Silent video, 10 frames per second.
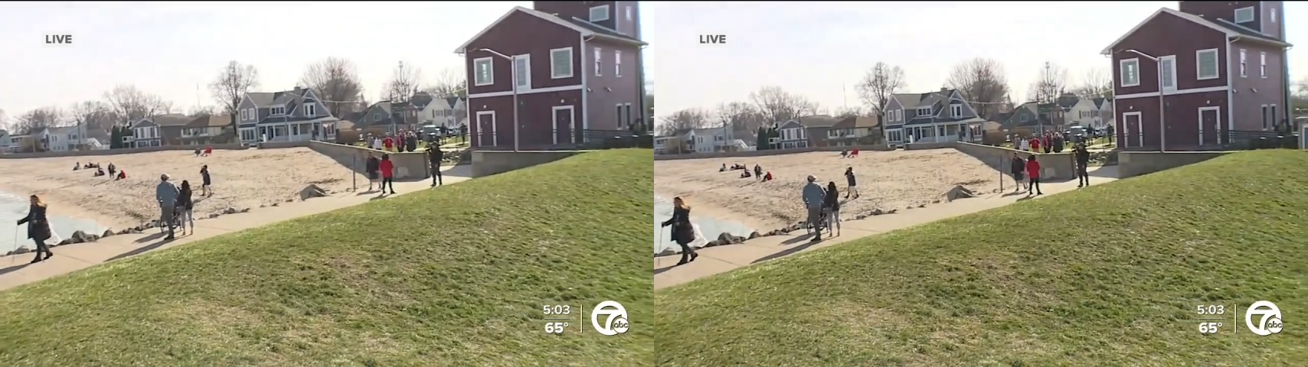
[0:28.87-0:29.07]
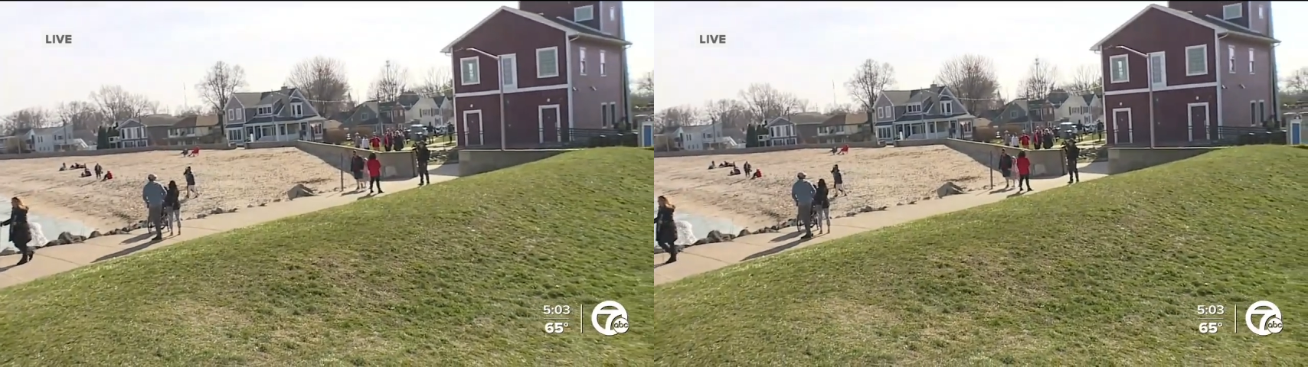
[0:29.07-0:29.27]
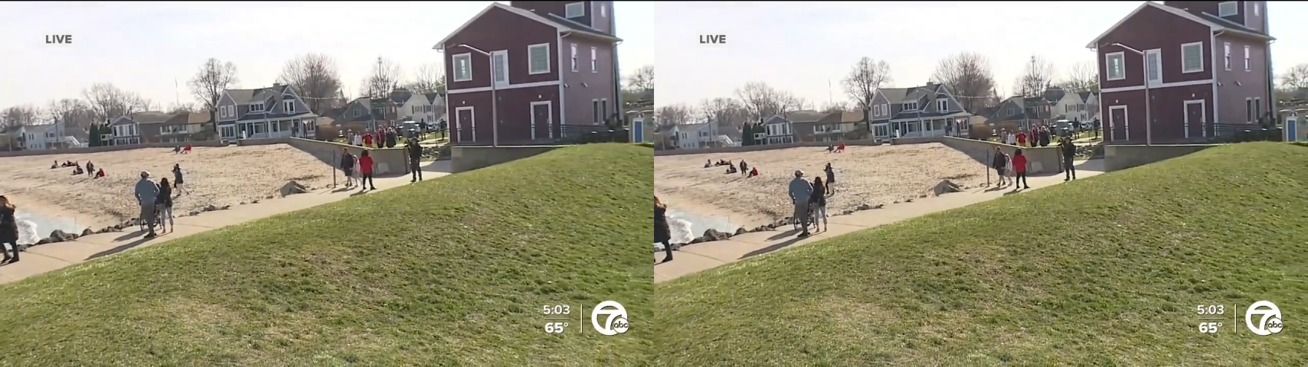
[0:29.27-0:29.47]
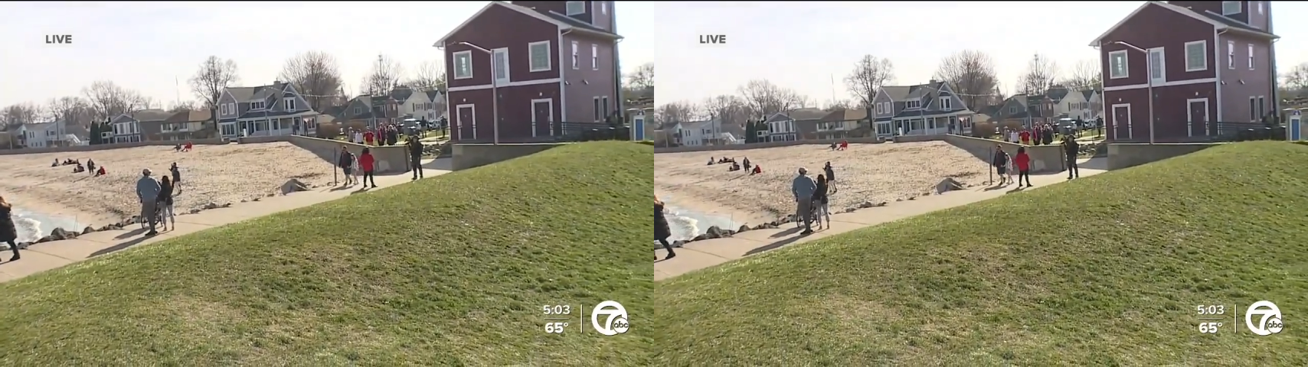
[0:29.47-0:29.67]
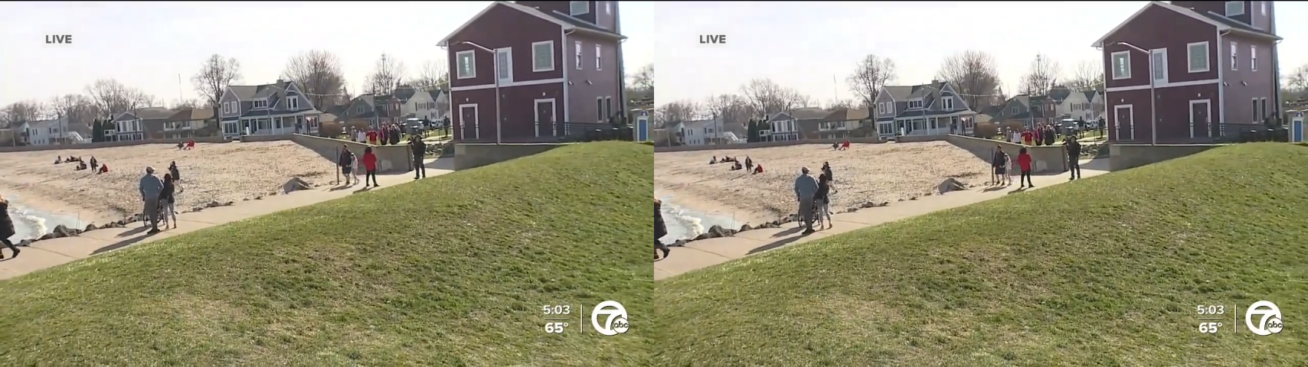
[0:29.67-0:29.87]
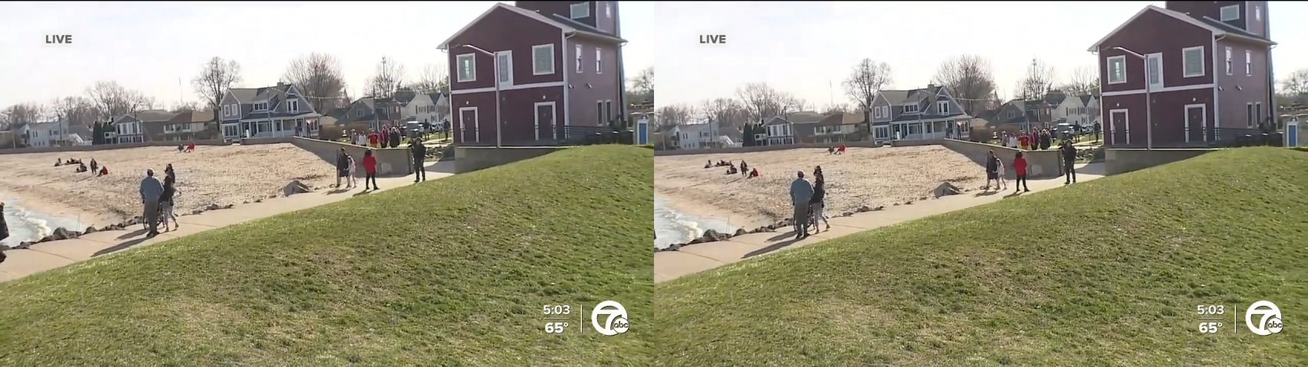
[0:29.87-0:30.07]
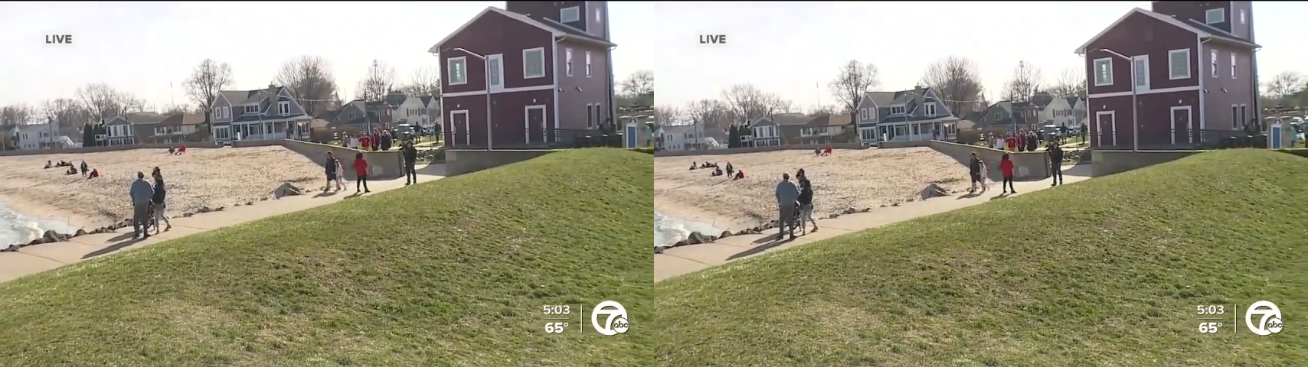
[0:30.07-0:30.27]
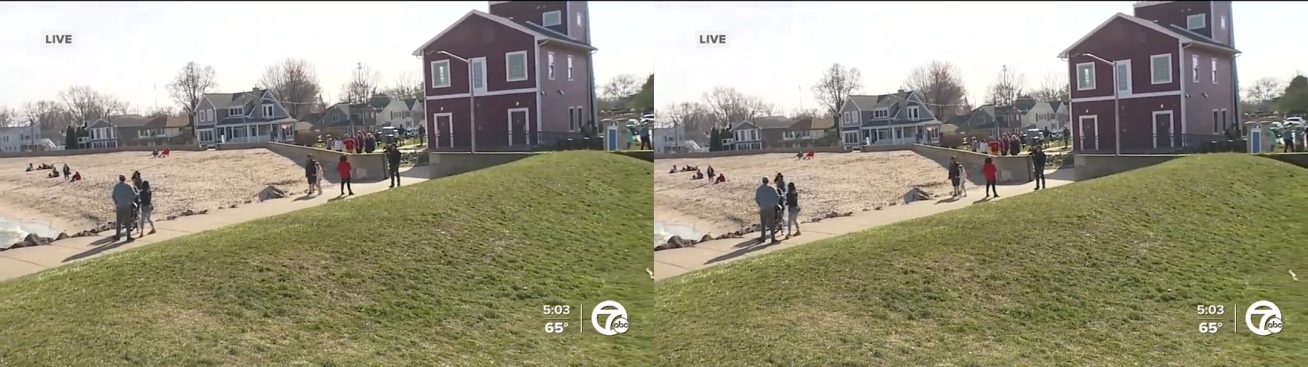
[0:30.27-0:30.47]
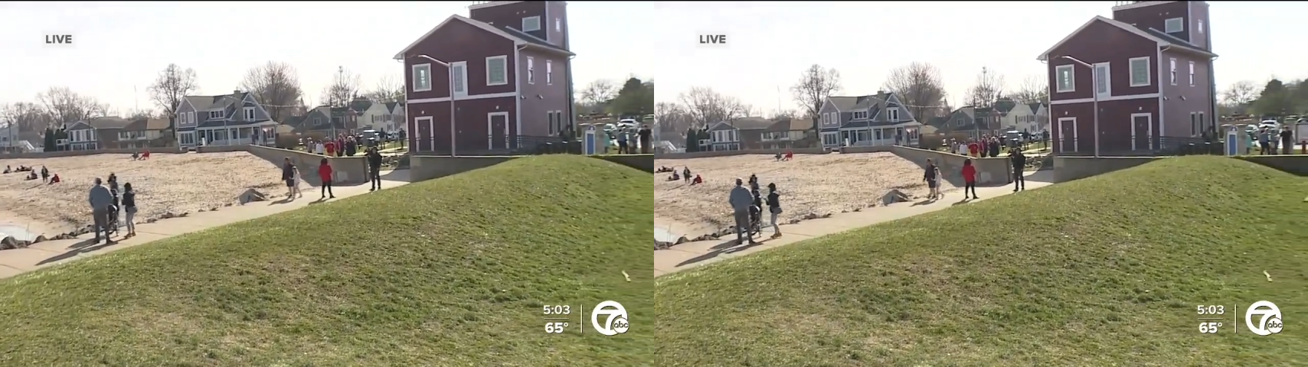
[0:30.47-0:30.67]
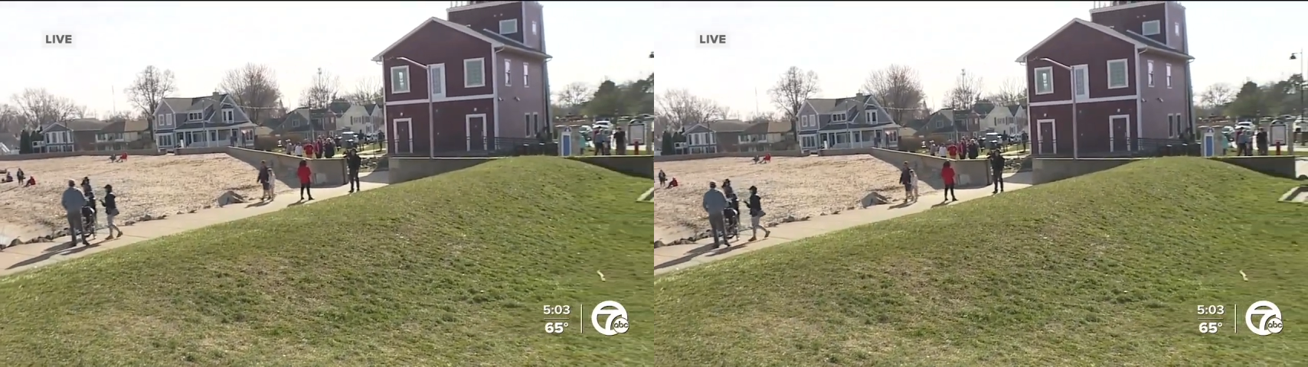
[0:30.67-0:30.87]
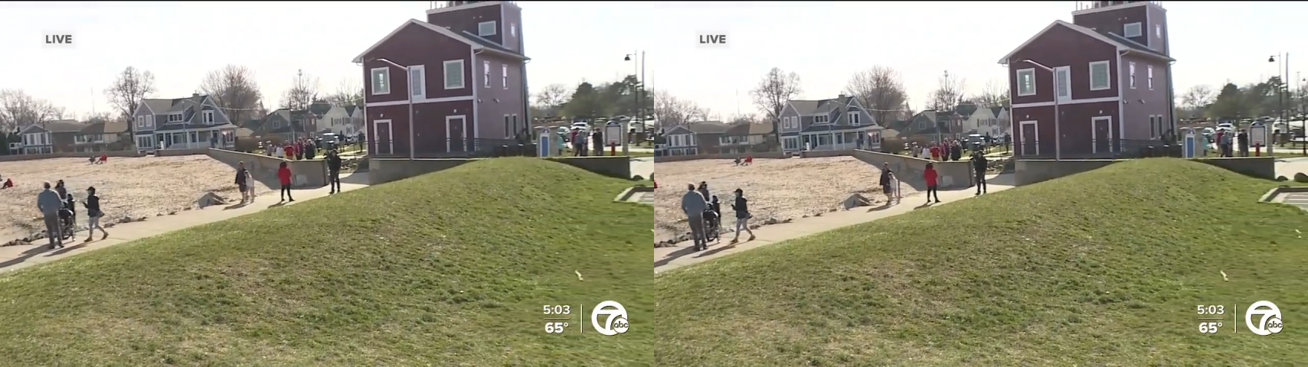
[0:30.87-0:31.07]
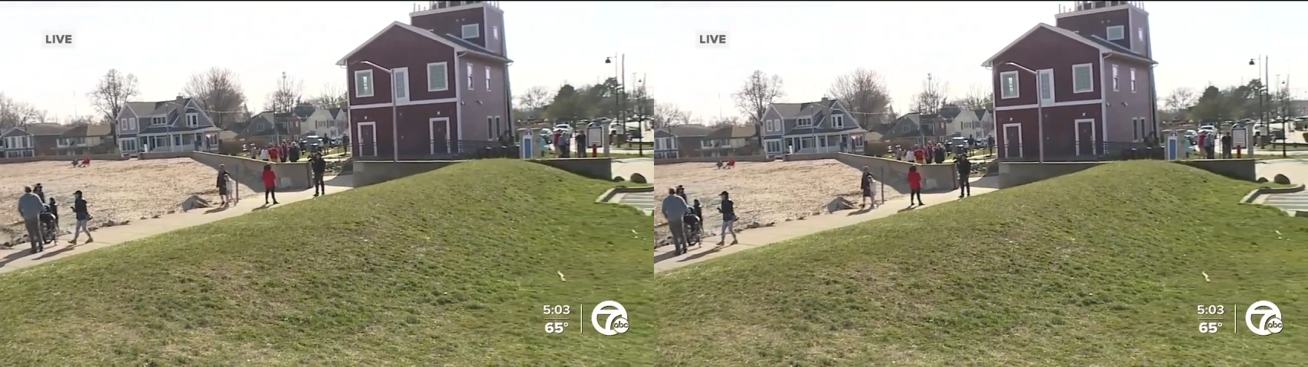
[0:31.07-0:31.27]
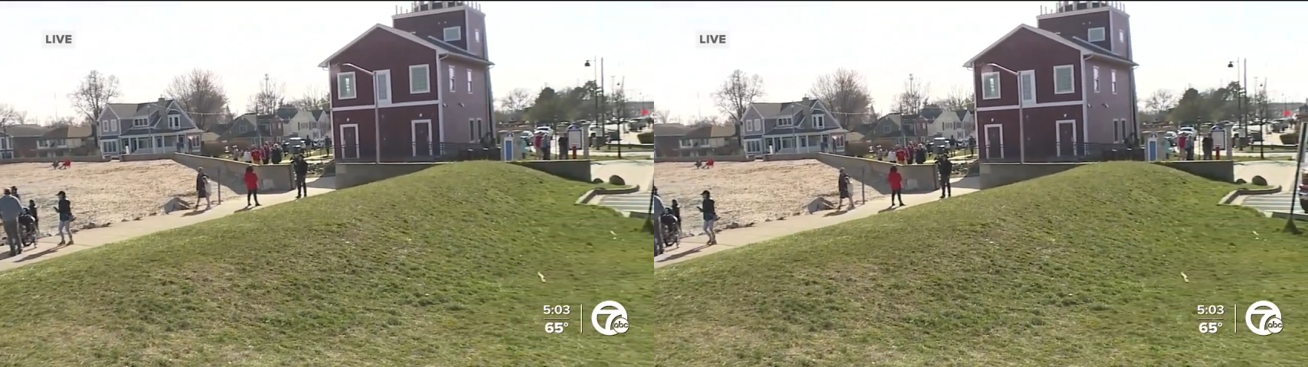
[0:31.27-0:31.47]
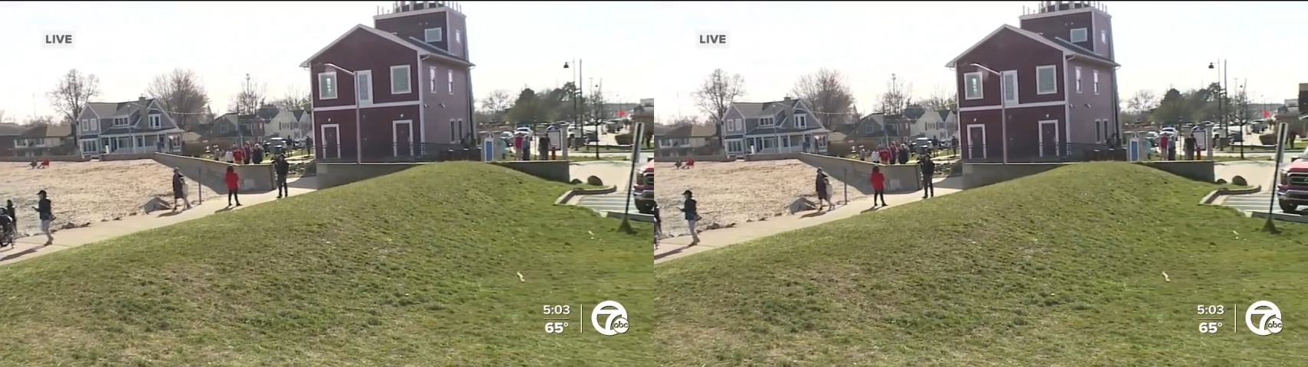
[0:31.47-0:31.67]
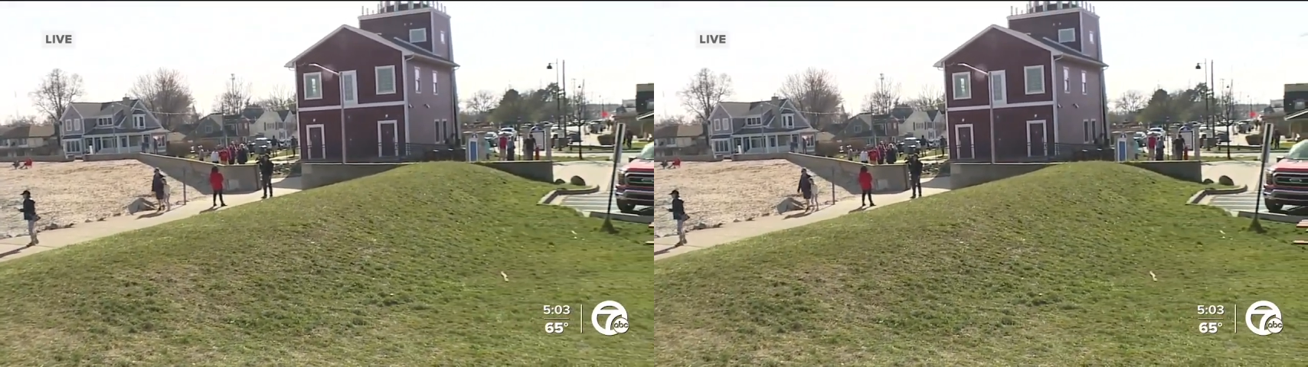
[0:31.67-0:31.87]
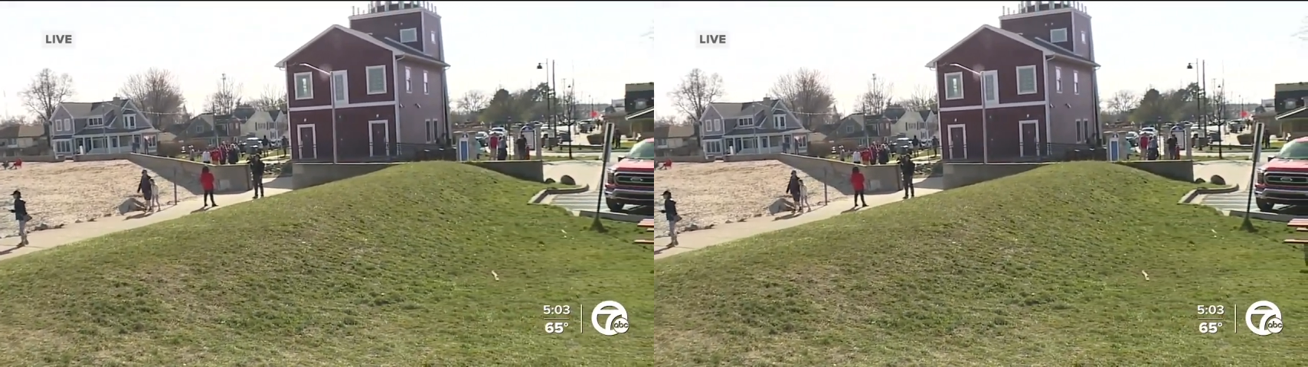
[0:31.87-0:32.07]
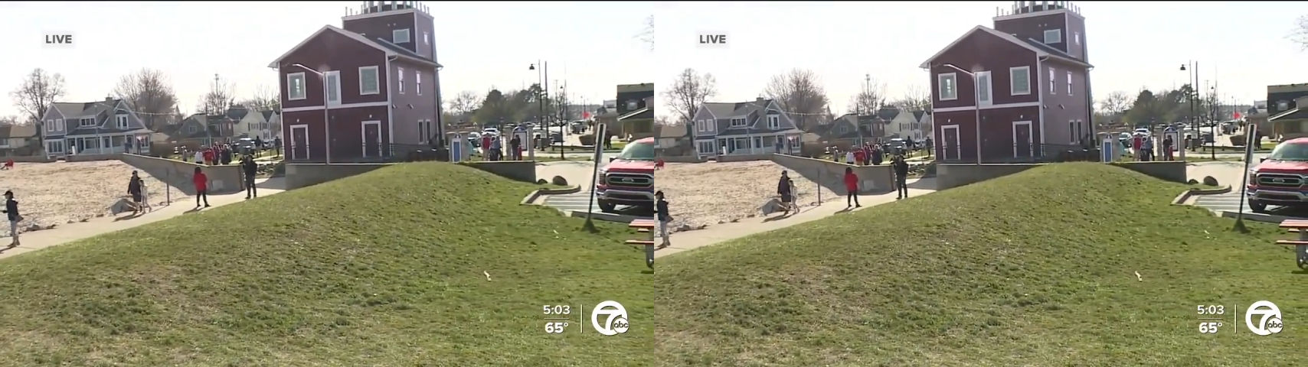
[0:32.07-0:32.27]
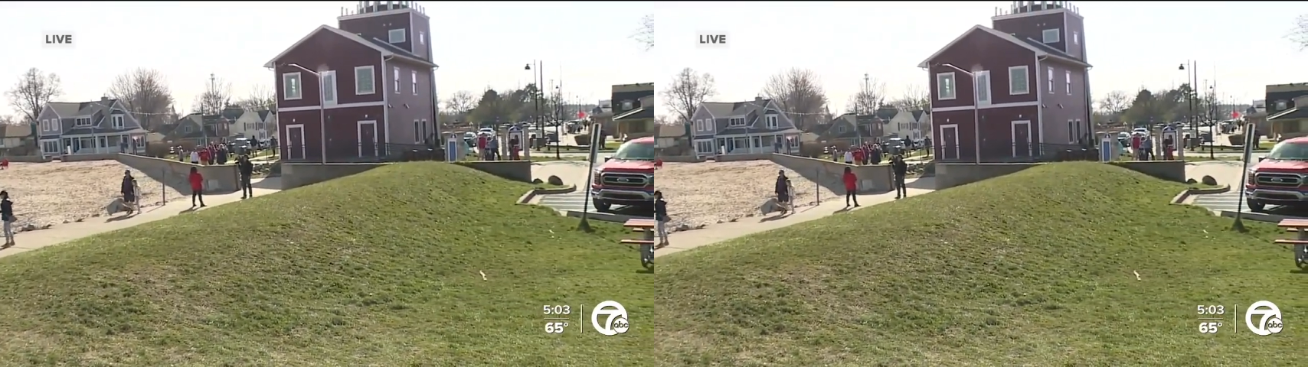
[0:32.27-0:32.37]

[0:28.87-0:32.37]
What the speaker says: [unreadable: no face in view]